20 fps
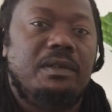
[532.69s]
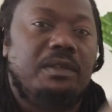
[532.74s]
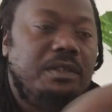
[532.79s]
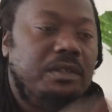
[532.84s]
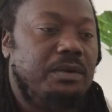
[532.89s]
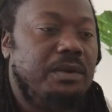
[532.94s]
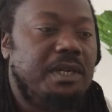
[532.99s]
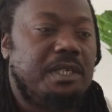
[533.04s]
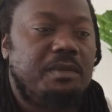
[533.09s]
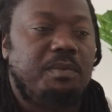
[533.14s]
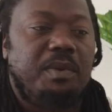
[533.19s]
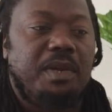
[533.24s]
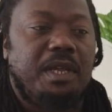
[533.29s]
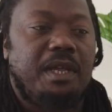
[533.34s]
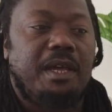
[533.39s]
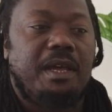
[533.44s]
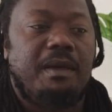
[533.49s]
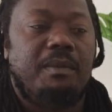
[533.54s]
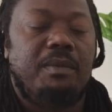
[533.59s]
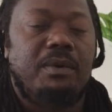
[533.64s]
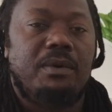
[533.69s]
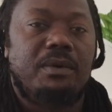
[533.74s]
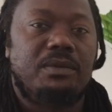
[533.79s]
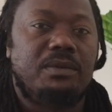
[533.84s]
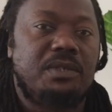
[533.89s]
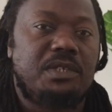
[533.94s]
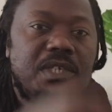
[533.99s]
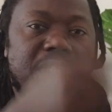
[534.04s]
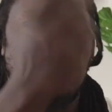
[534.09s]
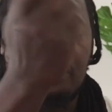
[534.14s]
USB cable
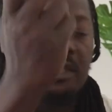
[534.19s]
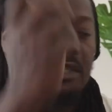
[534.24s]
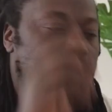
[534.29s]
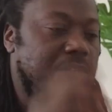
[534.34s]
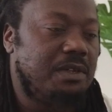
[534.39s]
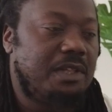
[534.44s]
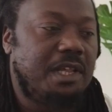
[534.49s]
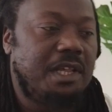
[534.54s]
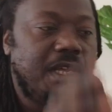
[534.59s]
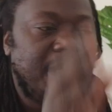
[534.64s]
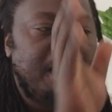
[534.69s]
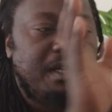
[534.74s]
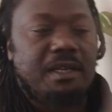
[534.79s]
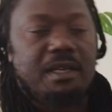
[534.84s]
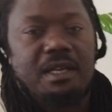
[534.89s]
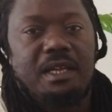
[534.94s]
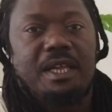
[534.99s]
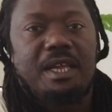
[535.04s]
to charge your thing,